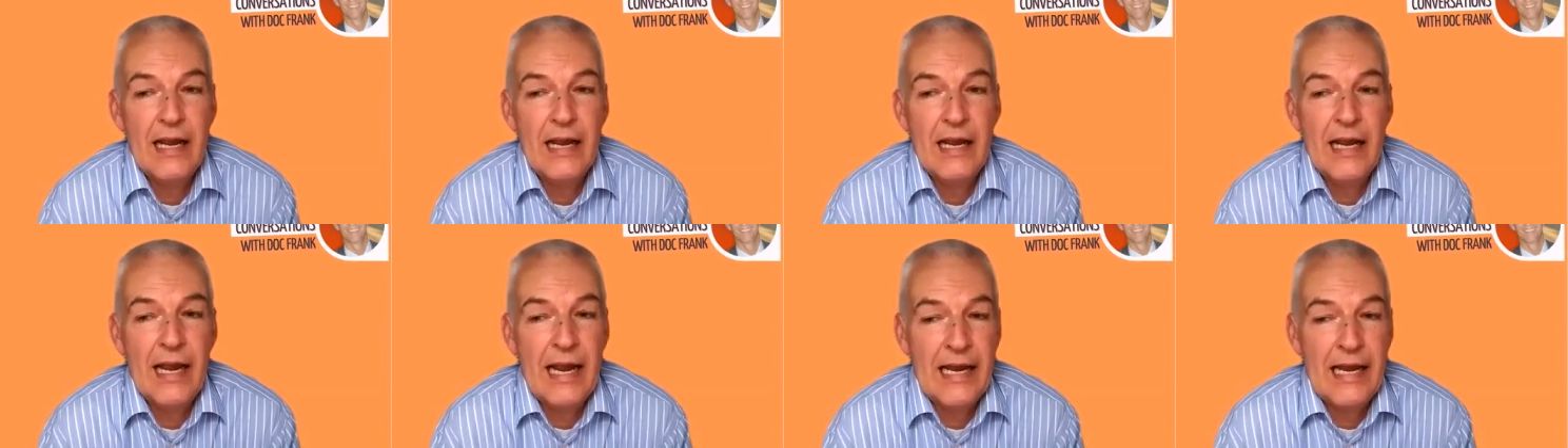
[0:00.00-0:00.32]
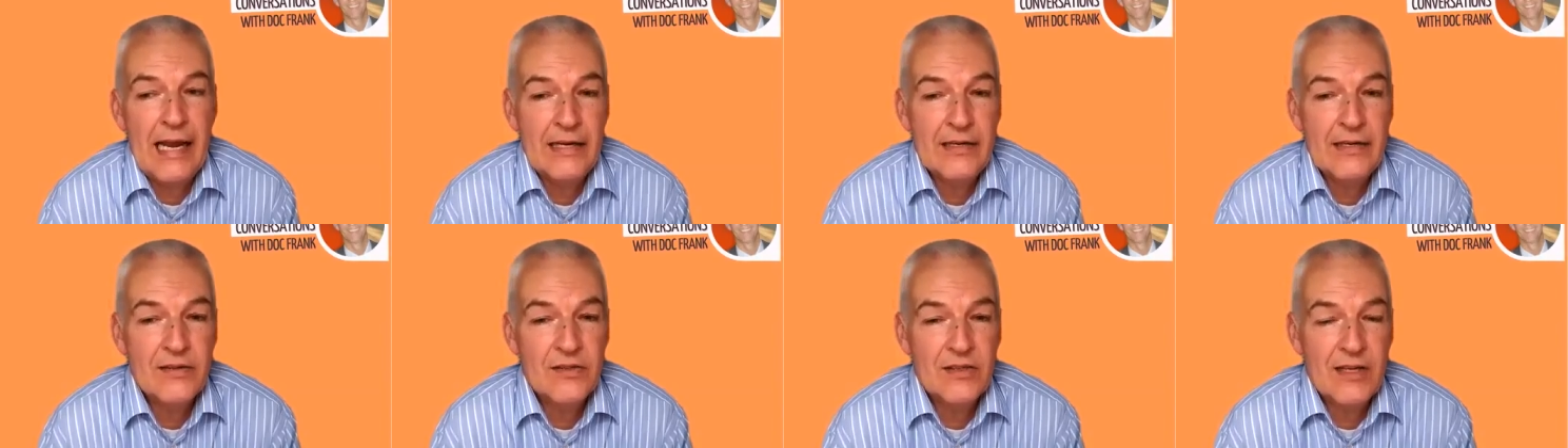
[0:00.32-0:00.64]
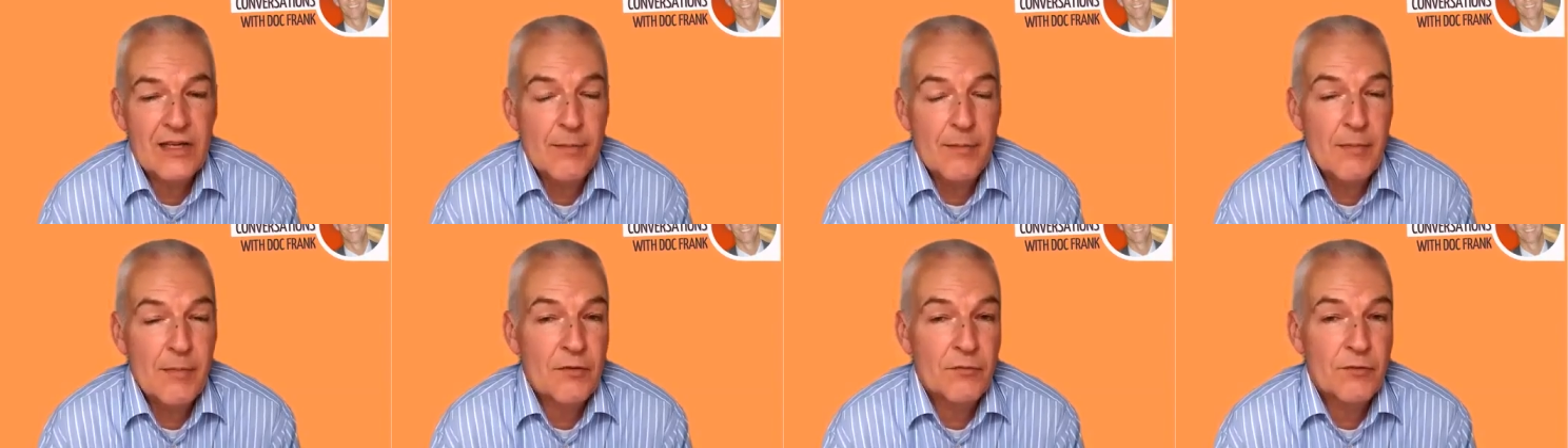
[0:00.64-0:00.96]
and
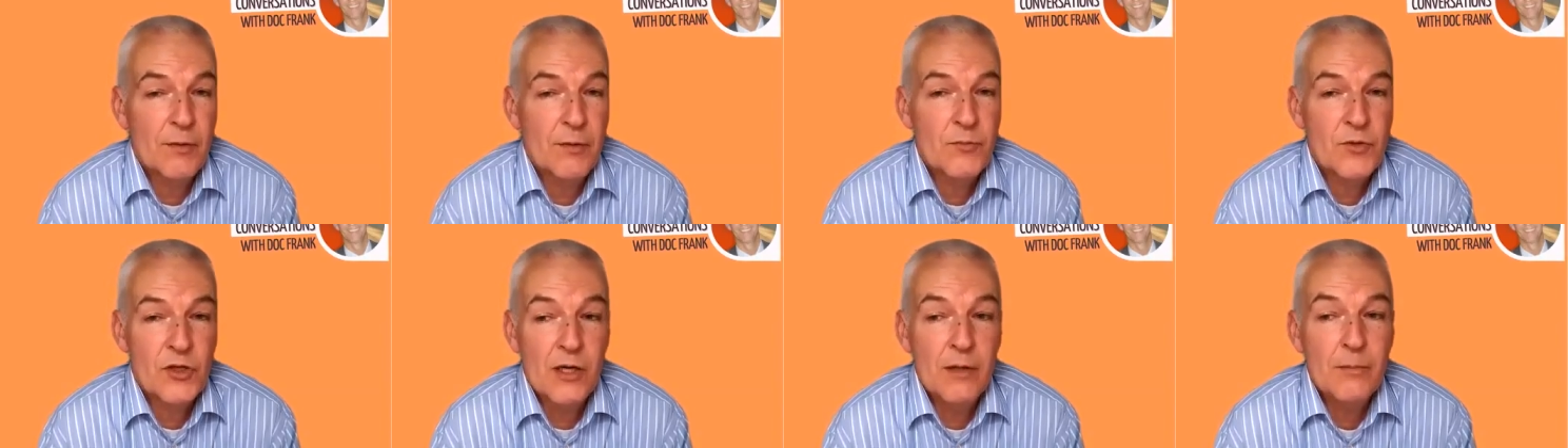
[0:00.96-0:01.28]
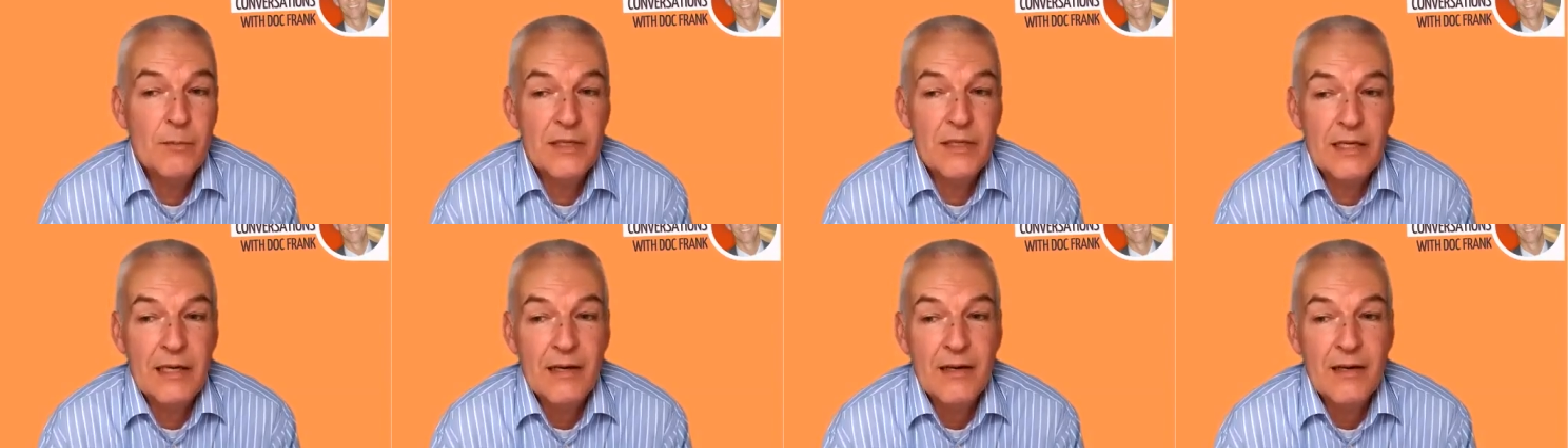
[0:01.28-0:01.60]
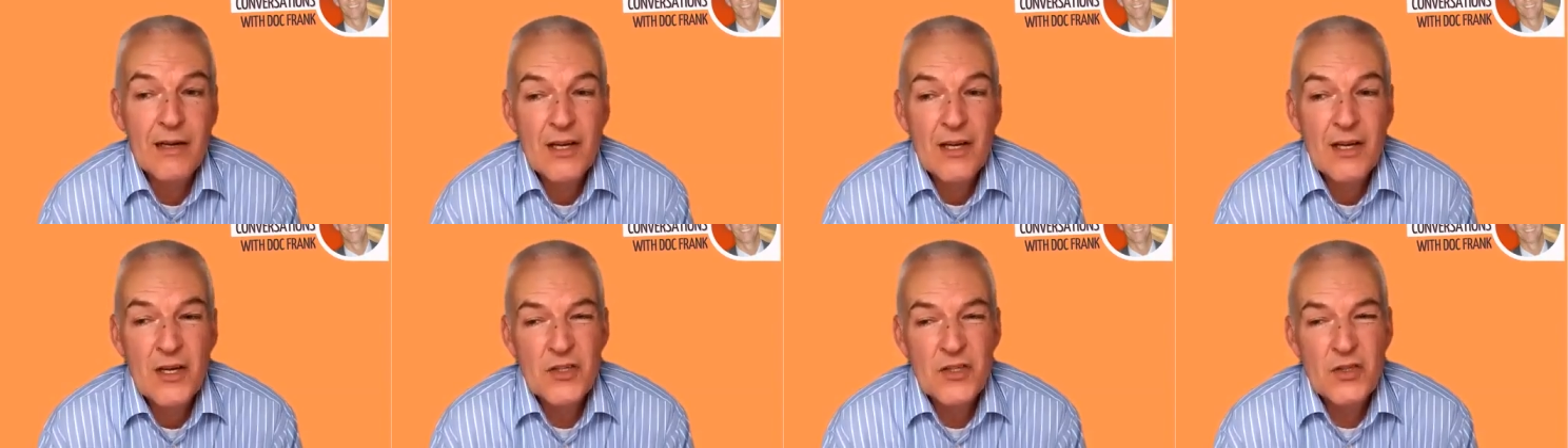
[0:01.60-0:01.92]
coming from Germany.
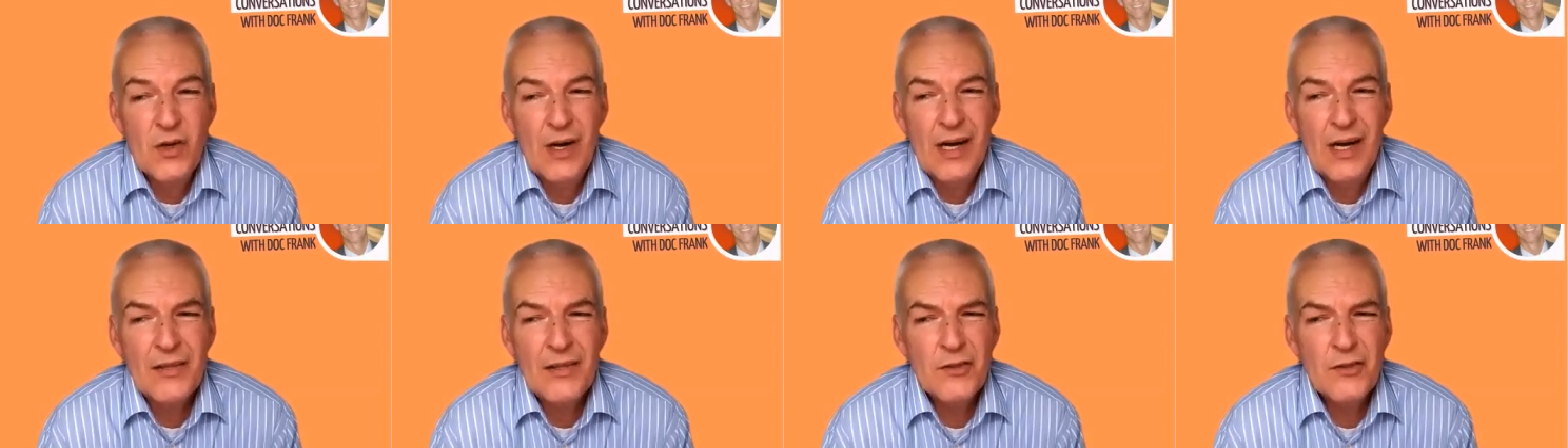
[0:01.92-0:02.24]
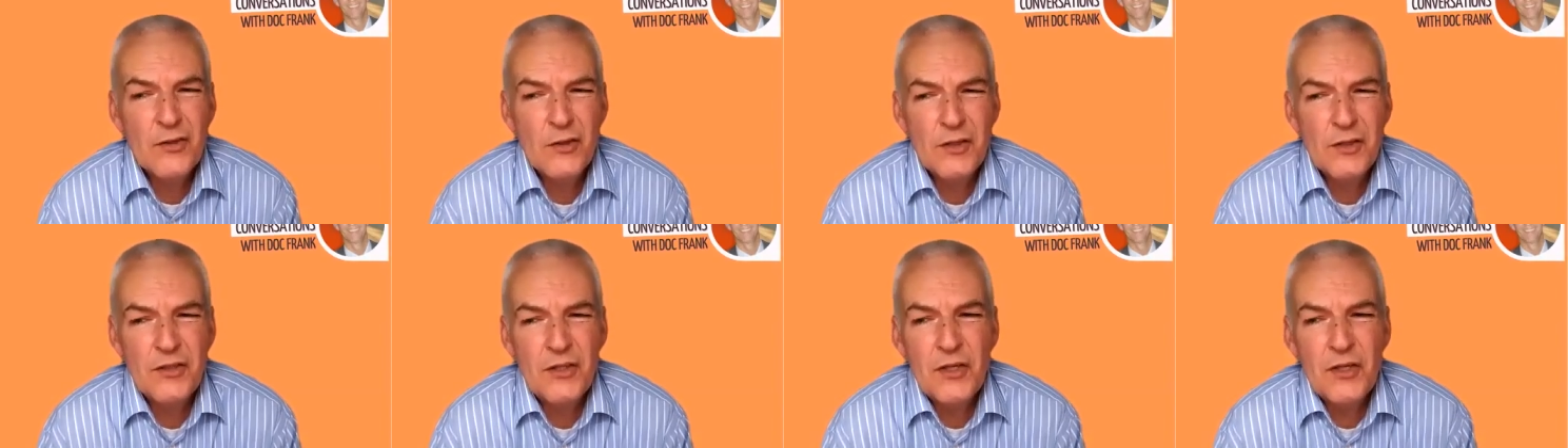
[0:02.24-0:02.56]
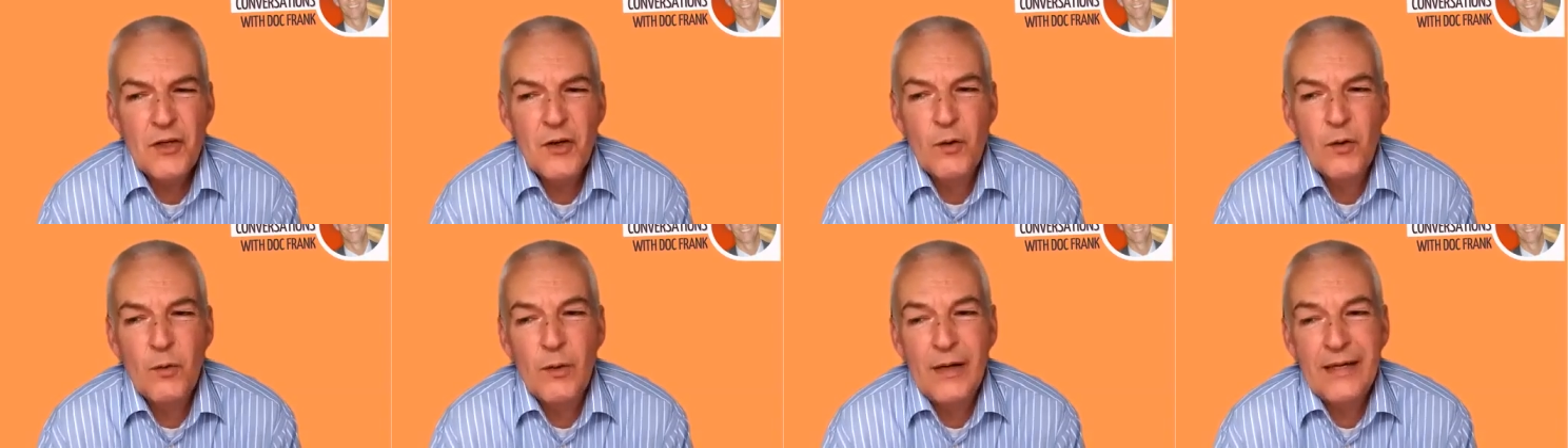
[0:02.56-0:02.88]
So I thought, you
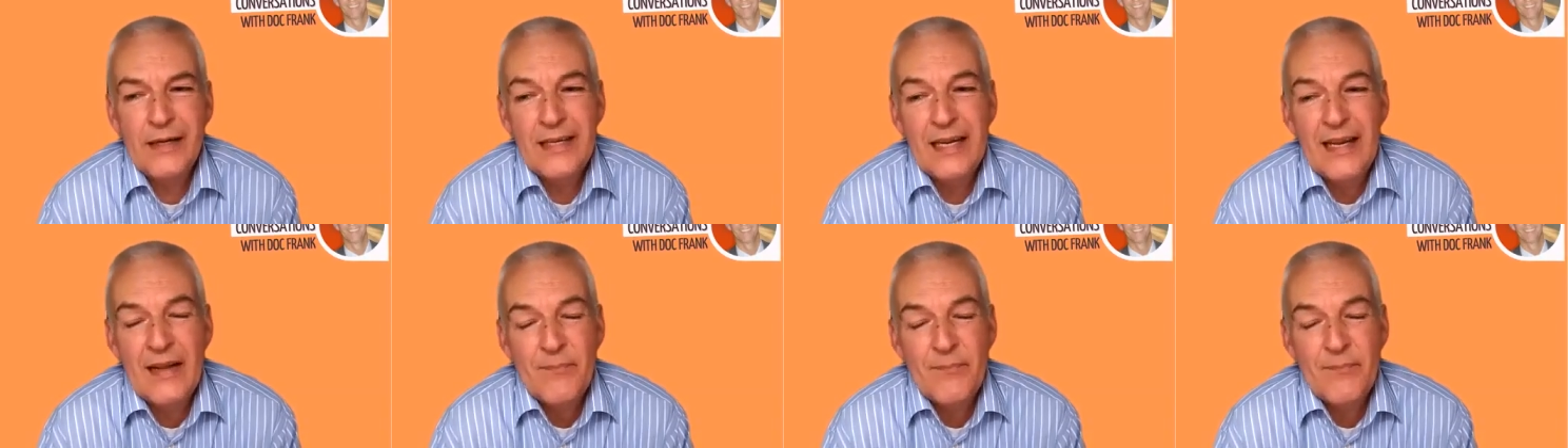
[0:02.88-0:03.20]
know what?